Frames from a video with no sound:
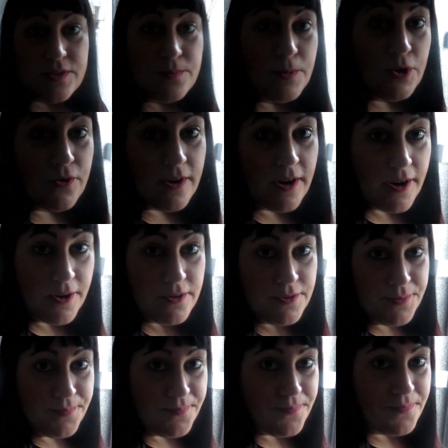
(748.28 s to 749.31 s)

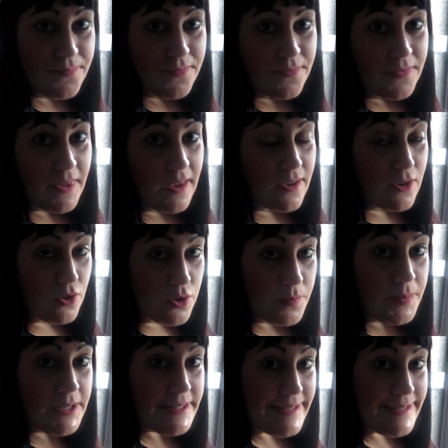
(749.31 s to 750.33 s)
tomorrow, got a
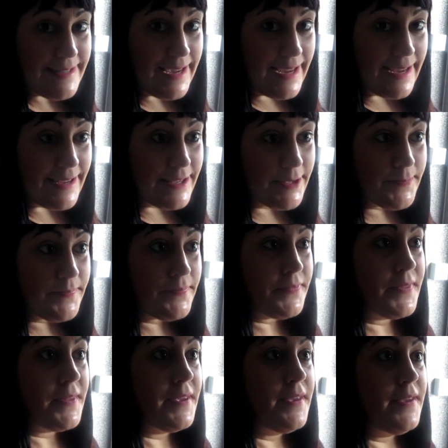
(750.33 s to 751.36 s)
busy day
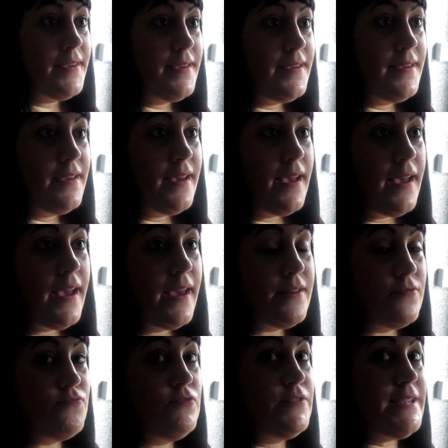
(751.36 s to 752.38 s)
and
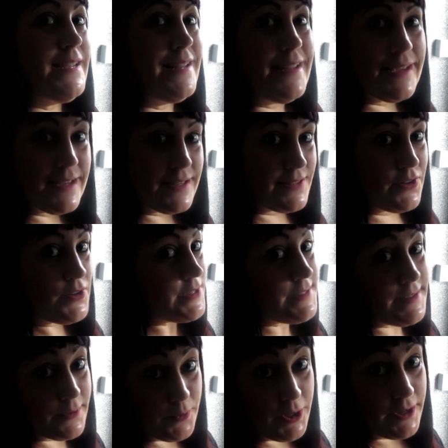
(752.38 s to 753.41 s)
a really
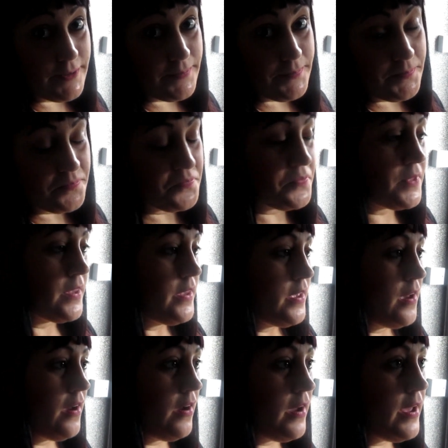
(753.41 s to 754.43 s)
exciting one.
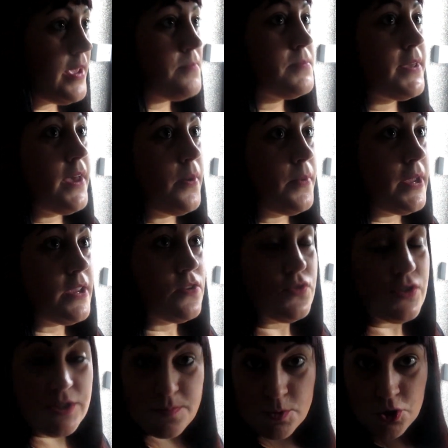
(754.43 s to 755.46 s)
I am going
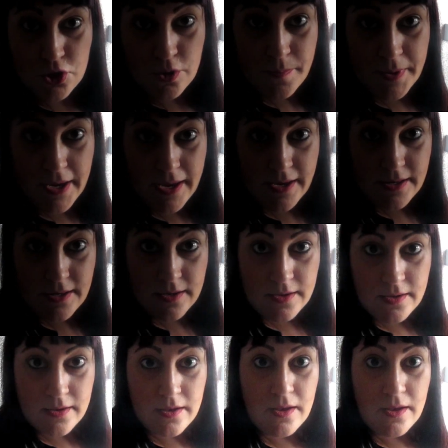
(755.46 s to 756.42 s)
Christmas shopping